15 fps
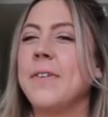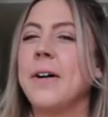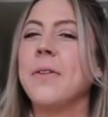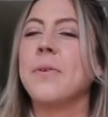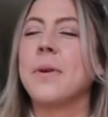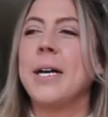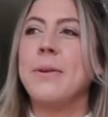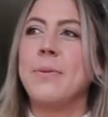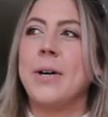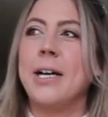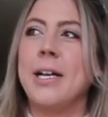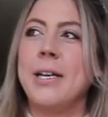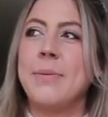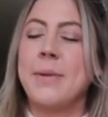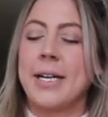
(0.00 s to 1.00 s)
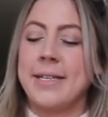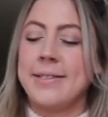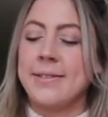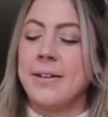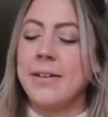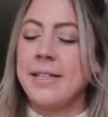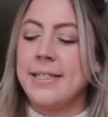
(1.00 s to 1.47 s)
found the right one but I
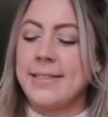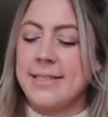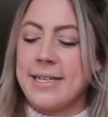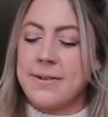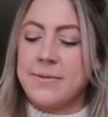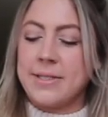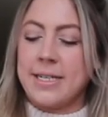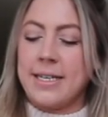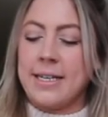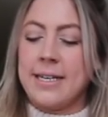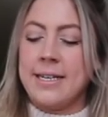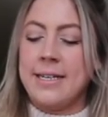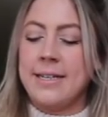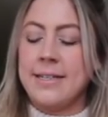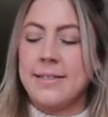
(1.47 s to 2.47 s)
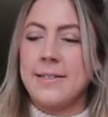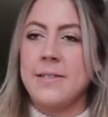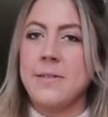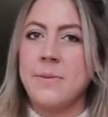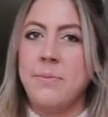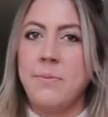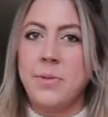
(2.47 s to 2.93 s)
saw this and I was like this is